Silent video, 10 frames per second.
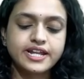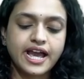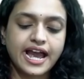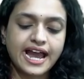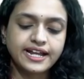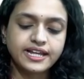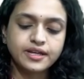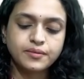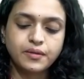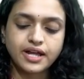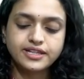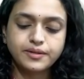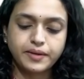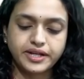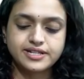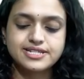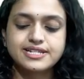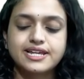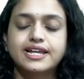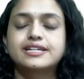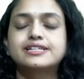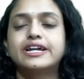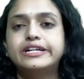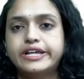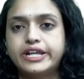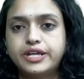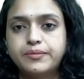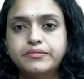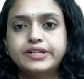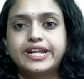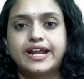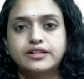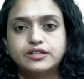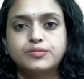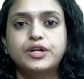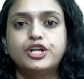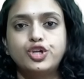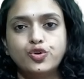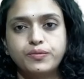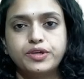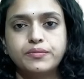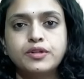adding other metals like titanium, tantalum, and niobium.